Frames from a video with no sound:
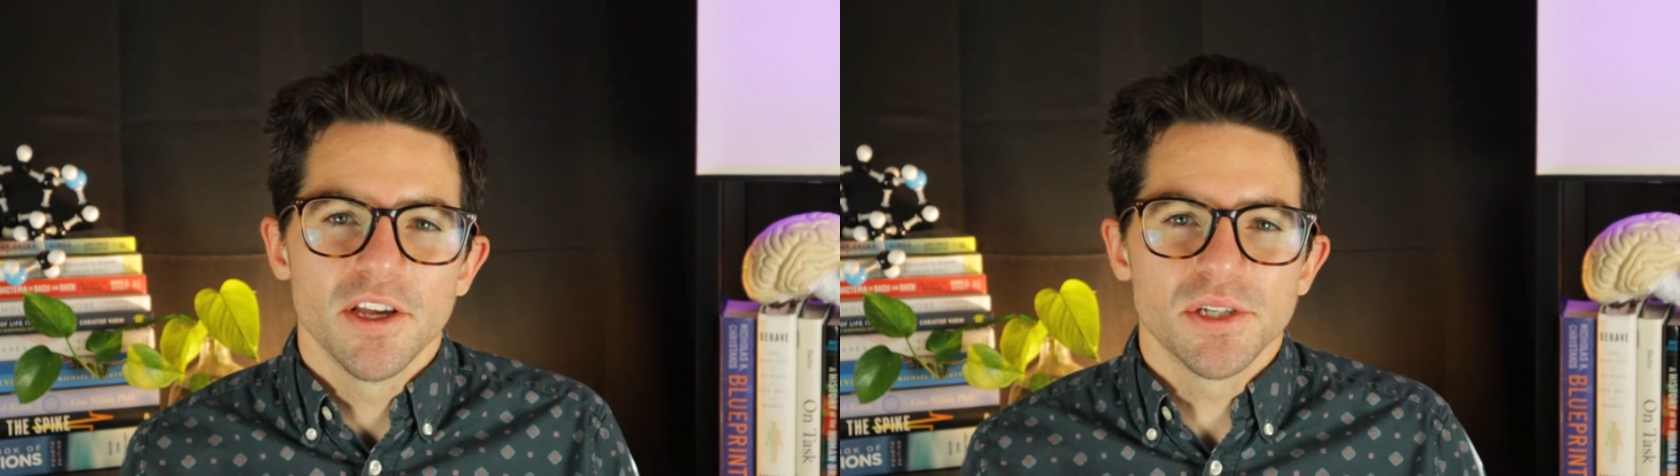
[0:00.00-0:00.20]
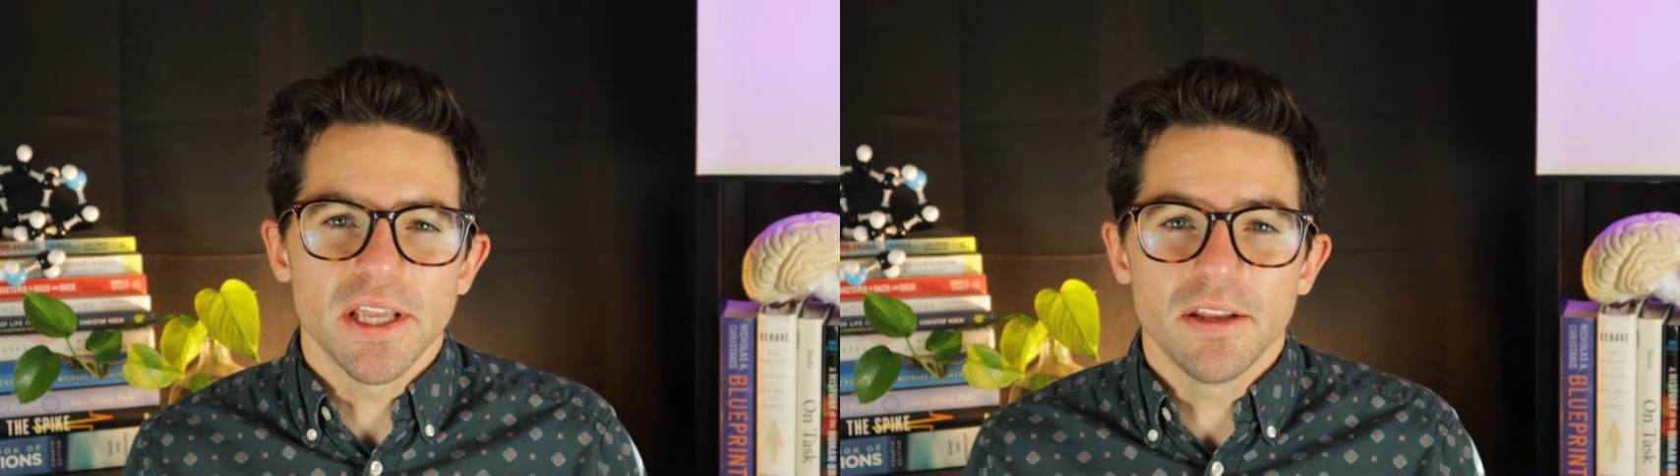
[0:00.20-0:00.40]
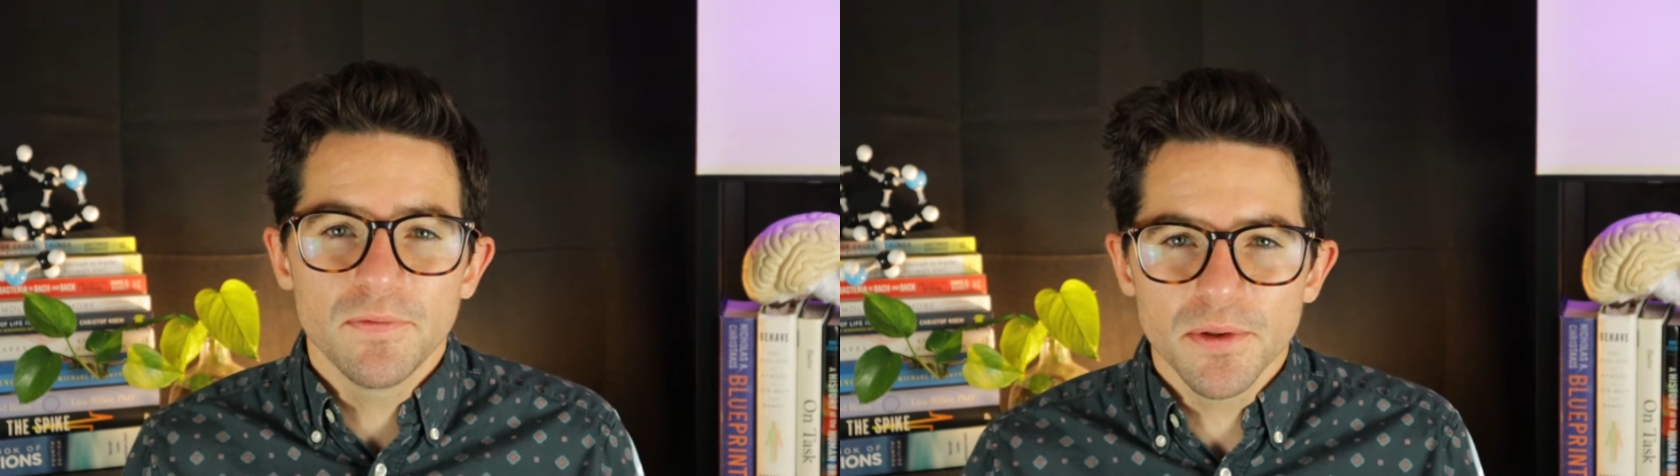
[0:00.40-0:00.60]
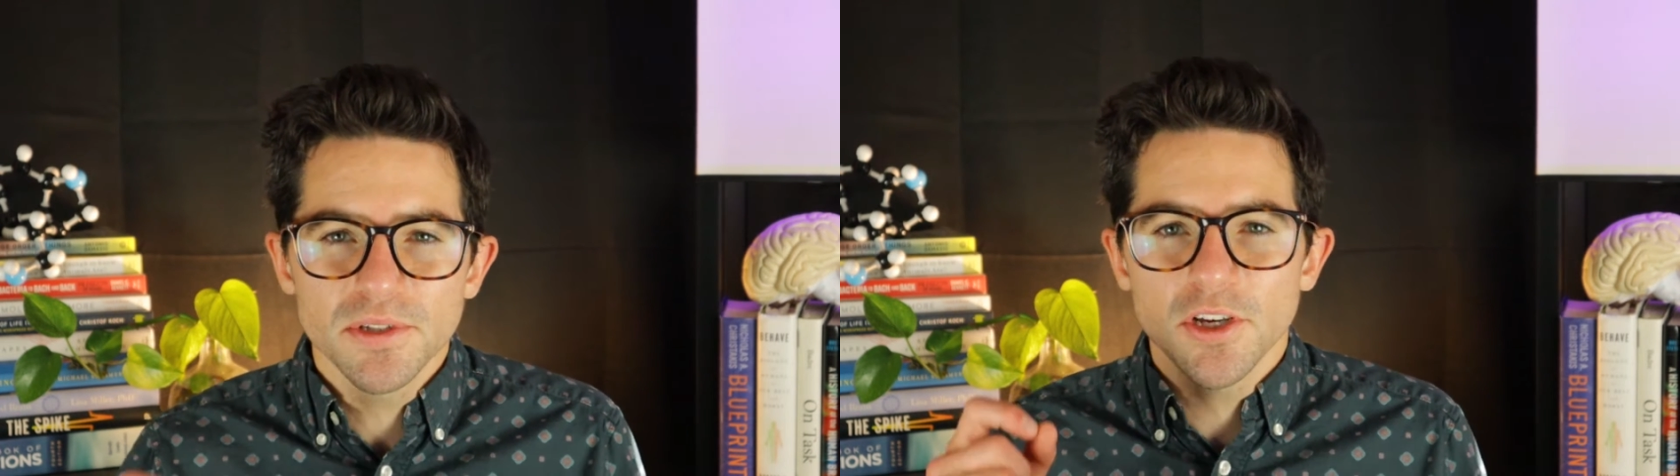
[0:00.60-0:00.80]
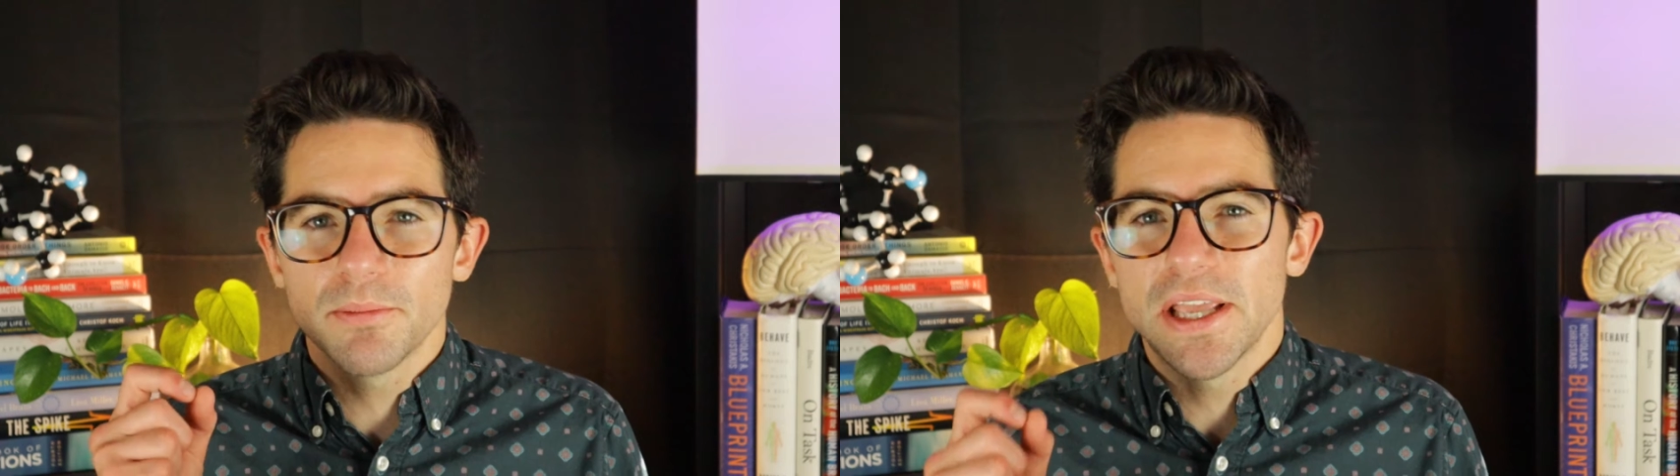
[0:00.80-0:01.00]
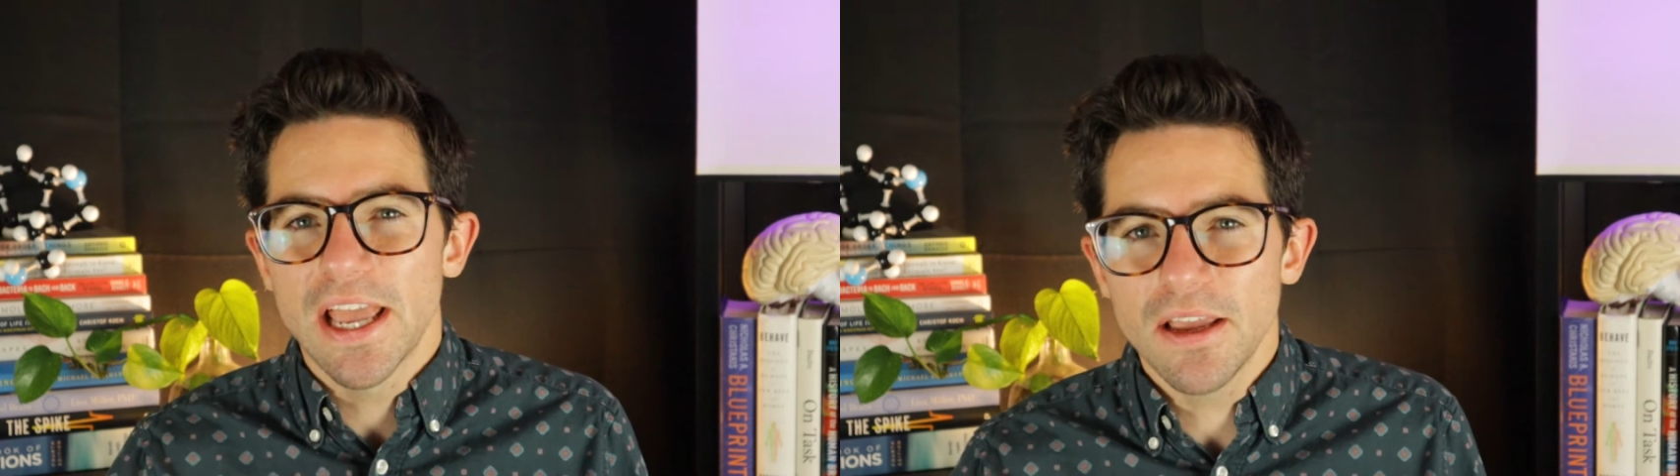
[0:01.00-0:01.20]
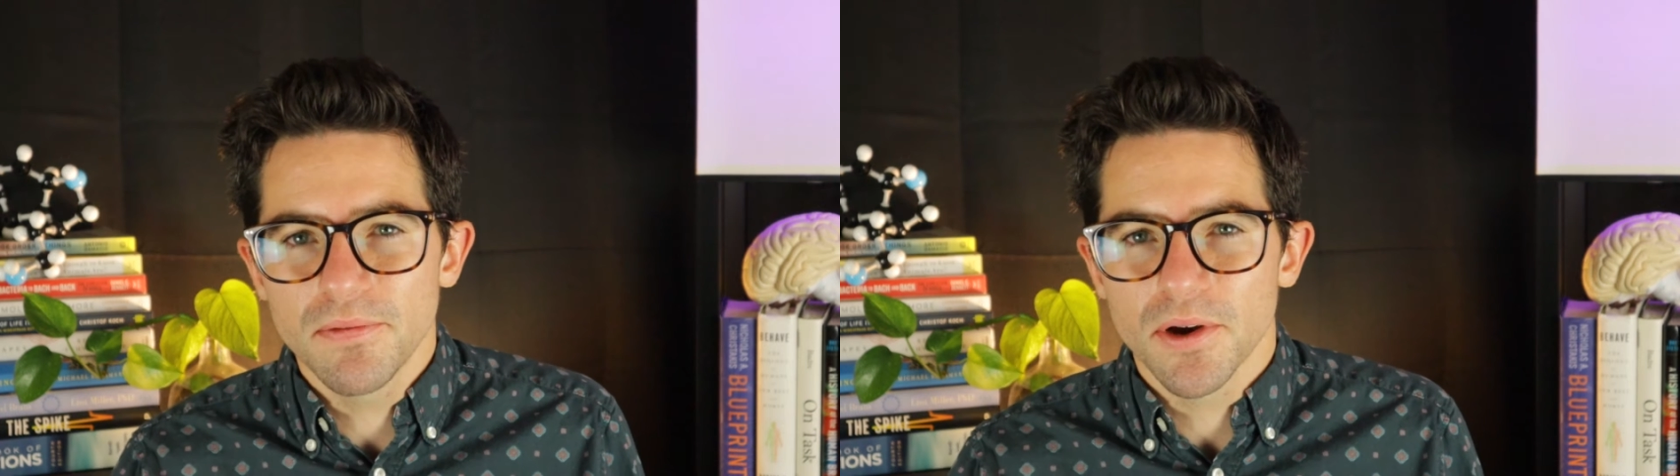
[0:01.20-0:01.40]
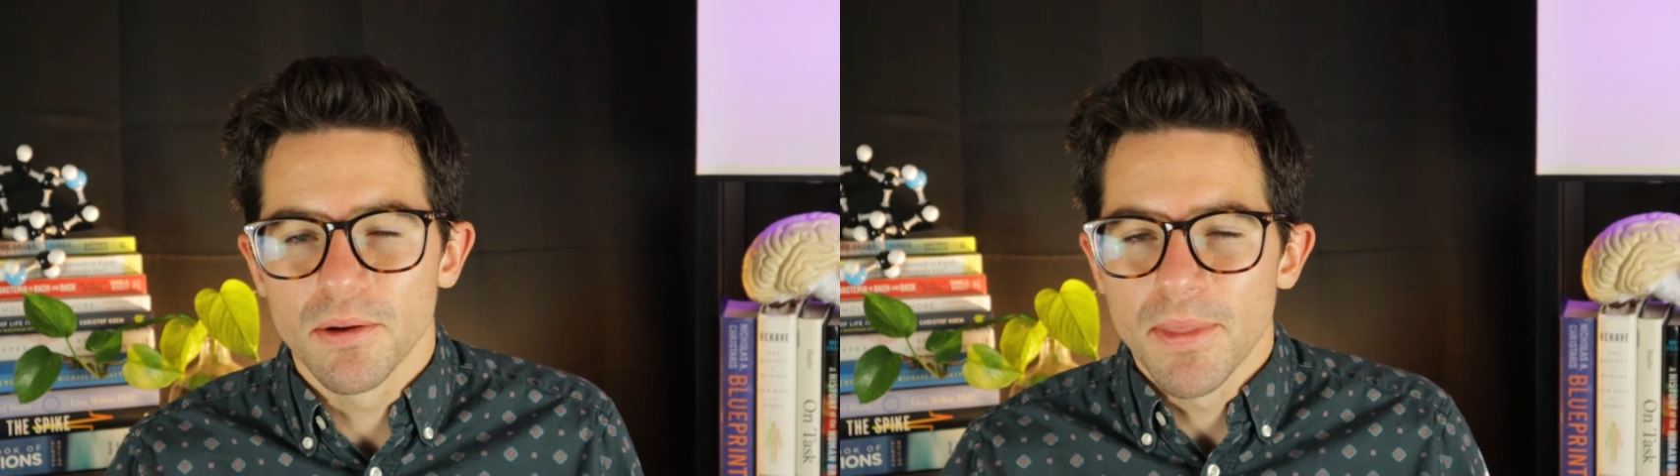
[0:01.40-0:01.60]
to influence our
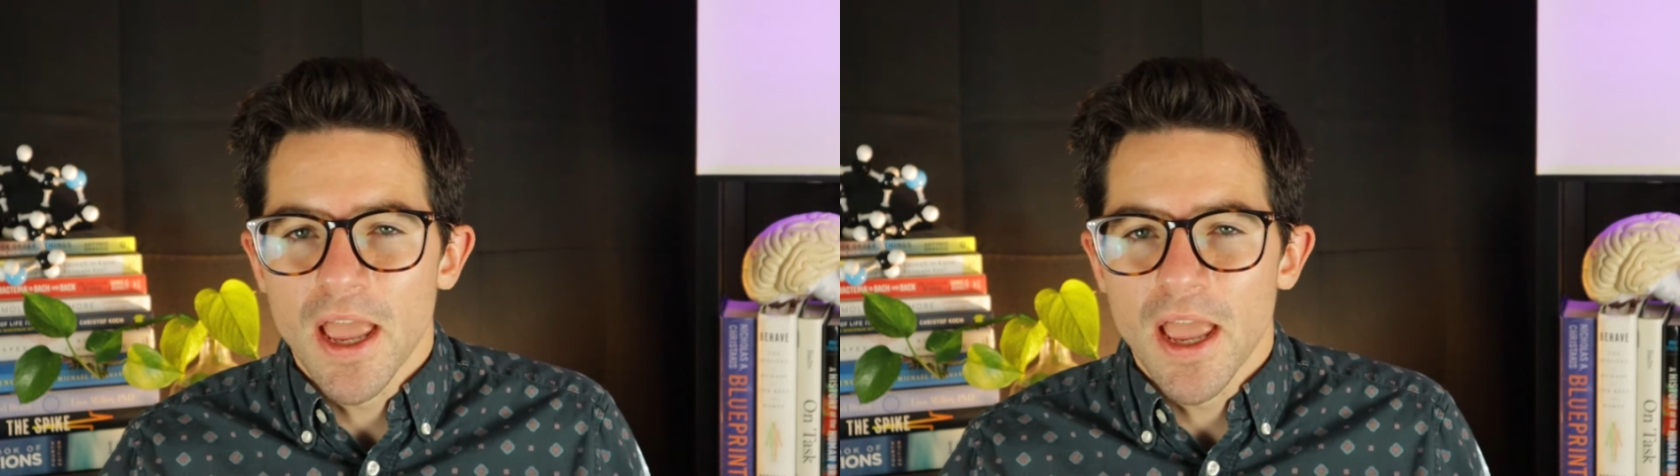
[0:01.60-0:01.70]
behavior